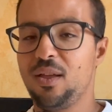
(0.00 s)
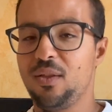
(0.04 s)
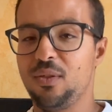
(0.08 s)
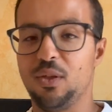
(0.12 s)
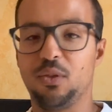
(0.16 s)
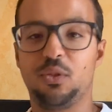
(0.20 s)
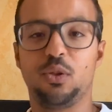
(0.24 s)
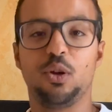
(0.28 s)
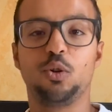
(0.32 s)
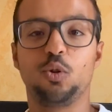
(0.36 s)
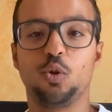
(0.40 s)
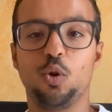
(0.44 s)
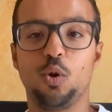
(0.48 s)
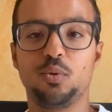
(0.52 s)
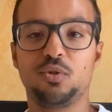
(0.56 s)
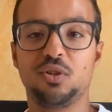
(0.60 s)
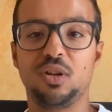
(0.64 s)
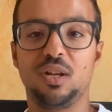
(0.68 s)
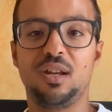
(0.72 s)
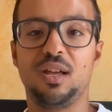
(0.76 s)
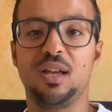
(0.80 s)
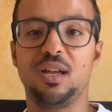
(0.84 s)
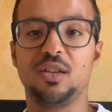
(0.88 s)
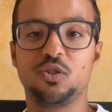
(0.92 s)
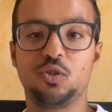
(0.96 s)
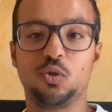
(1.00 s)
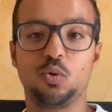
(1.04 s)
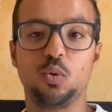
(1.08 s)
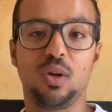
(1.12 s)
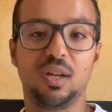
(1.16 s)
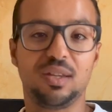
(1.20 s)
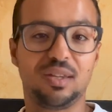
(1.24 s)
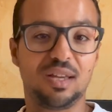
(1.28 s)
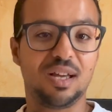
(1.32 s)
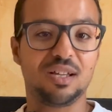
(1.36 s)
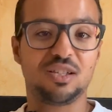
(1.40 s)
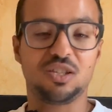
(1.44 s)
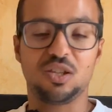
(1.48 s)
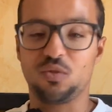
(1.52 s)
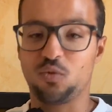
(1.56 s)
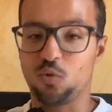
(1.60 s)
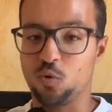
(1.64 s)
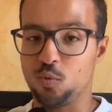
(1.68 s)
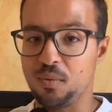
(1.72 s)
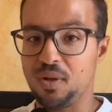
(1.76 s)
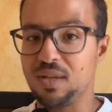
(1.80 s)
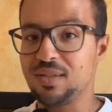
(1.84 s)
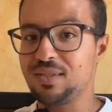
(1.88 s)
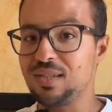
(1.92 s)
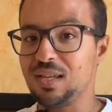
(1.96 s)
The third option is to get access
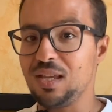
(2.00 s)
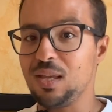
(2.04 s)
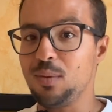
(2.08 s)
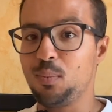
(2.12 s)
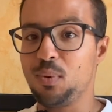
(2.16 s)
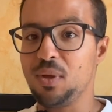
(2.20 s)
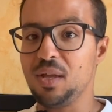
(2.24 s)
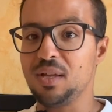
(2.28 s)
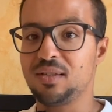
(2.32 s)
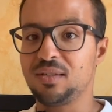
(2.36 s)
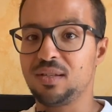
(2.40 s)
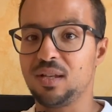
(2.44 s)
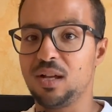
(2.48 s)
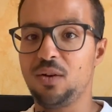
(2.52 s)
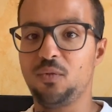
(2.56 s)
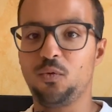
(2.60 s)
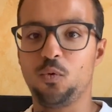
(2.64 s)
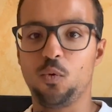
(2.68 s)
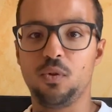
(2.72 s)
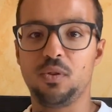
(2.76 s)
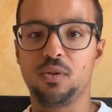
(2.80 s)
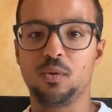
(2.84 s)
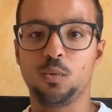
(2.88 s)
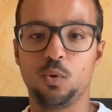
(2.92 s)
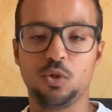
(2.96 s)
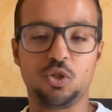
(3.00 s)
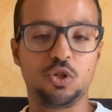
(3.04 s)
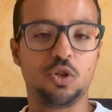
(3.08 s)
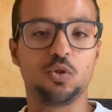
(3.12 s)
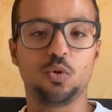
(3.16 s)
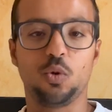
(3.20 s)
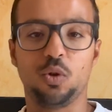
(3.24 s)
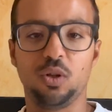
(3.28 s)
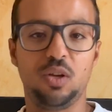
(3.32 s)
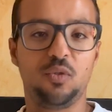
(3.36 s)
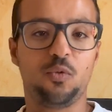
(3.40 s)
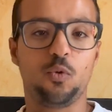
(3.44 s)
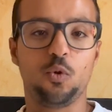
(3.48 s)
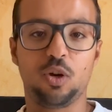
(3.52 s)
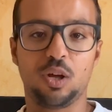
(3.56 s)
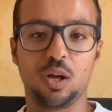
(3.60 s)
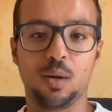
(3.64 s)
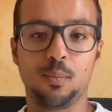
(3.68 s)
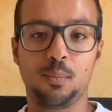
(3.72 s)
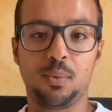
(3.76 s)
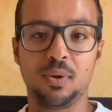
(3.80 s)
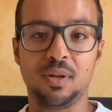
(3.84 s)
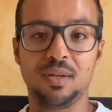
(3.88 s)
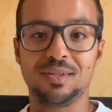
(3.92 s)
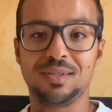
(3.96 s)
from SAP itself, with, which is only for
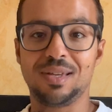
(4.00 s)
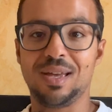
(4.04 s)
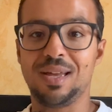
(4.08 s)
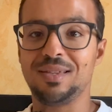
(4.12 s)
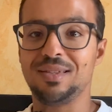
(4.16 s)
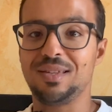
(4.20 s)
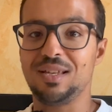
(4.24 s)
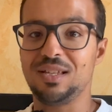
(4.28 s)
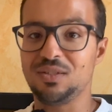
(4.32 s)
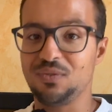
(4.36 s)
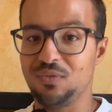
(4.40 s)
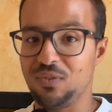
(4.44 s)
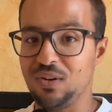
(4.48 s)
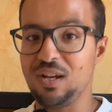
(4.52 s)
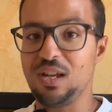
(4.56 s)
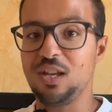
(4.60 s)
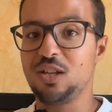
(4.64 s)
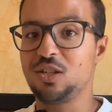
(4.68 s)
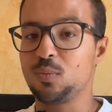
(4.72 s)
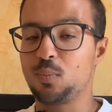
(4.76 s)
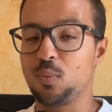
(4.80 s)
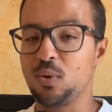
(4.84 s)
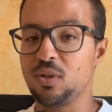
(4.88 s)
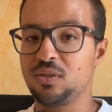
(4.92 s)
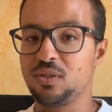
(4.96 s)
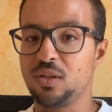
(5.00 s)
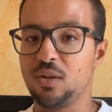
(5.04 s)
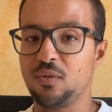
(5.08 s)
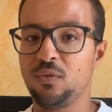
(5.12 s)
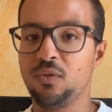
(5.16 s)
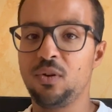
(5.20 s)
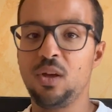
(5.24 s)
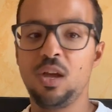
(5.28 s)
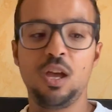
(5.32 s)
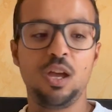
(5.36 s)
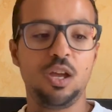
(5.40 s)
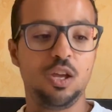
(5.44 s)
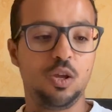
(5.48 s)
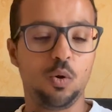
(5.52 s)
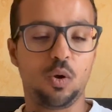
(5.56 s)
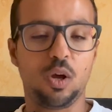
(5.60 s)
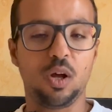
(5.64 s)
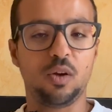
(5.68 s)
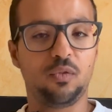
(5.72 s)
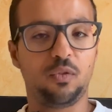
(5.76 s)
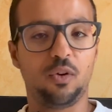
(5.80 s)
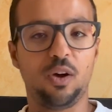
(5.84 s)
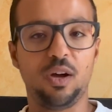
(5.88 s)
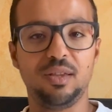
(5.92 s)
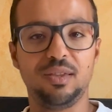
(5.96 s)
companies and is very expensive. You
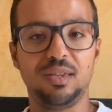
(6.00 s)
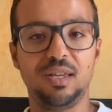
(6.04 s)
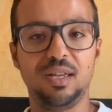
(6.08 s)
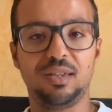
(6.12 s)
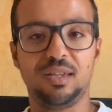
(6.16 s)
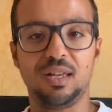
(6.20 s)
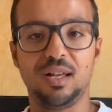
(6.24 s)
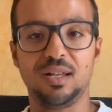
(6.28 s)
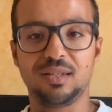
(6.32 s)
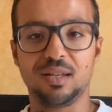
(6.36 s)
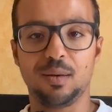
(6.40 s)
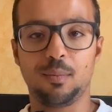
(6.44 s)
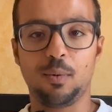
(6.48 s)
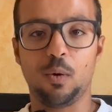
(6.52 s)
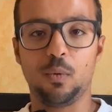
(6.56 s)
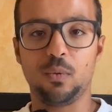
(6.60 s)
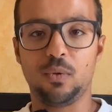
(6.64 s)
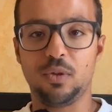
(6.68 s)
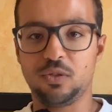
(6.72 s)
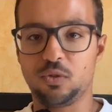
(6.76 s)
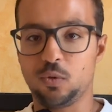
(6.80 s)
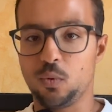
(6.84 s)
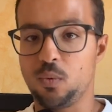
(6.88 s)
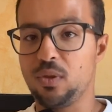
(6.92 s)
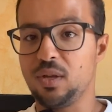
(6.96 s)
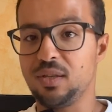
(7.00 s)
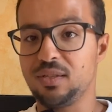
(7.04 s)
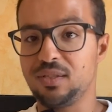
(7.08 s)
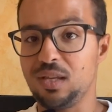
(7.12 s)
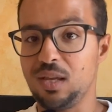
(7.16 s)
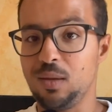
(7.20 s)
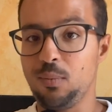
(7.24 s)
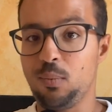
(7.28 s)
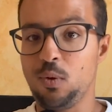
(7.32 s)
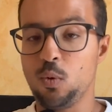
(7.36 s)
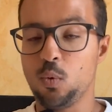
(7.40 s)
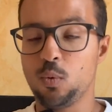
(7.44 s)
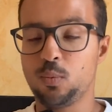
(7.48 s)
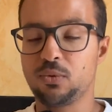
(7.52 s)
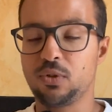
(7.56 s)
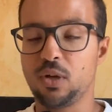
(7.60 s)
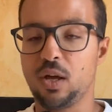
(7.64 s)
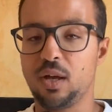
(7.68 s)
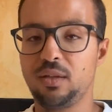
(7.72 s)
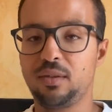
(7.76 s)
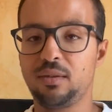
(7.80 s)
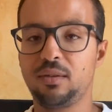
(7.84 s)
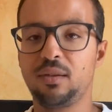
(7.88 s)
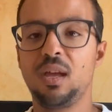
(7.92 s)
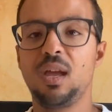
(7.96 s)
can find details about this on the SAP
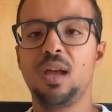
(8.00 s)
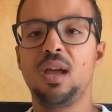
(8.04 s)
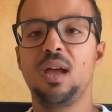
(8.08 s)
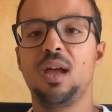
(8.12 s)
website.